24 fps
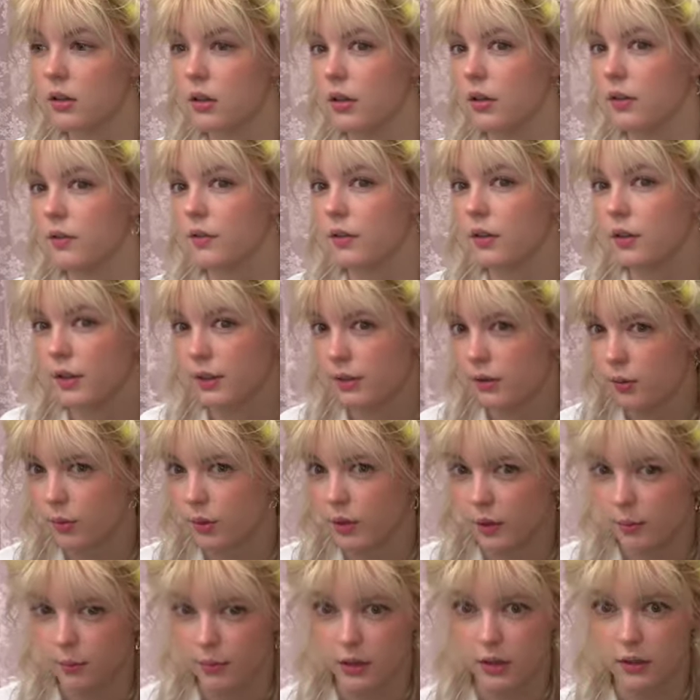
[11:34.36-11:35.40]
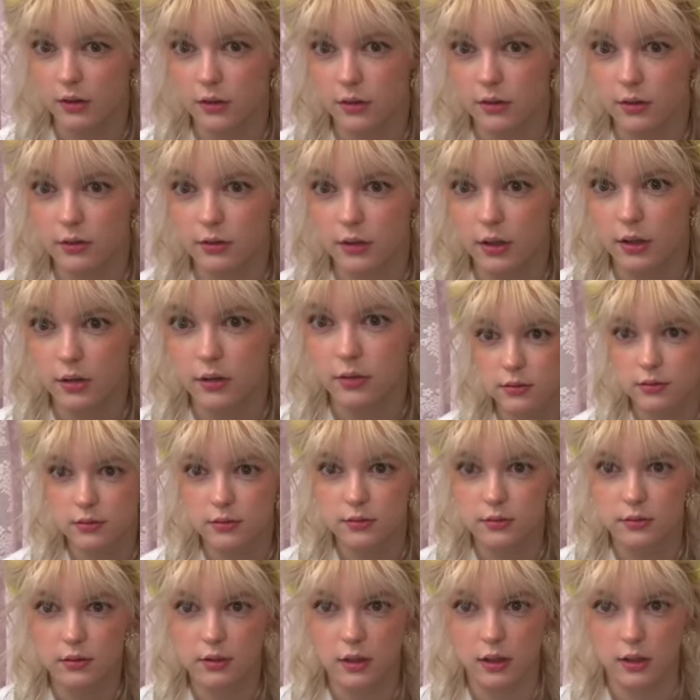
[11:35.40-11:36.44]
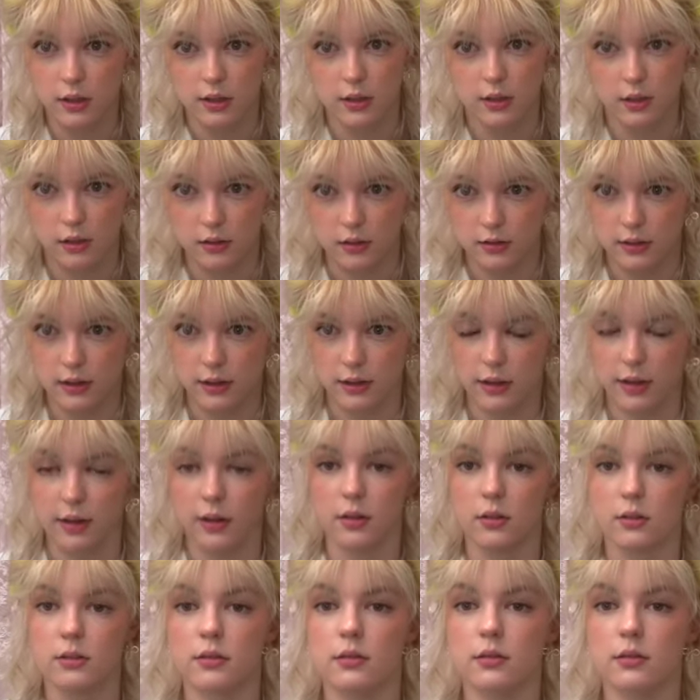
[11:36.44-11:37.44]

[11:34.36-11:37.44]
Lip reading: for like 20 minutes or so. And then I'll take it out